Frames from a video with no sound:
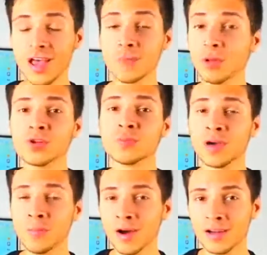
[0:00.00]
It blows
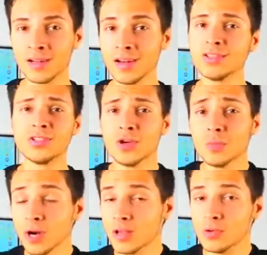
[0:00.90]
my mind, and it's
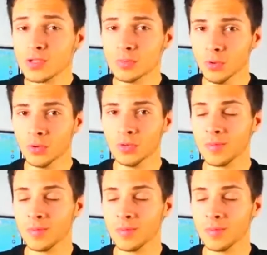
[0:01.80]
still pretty usable.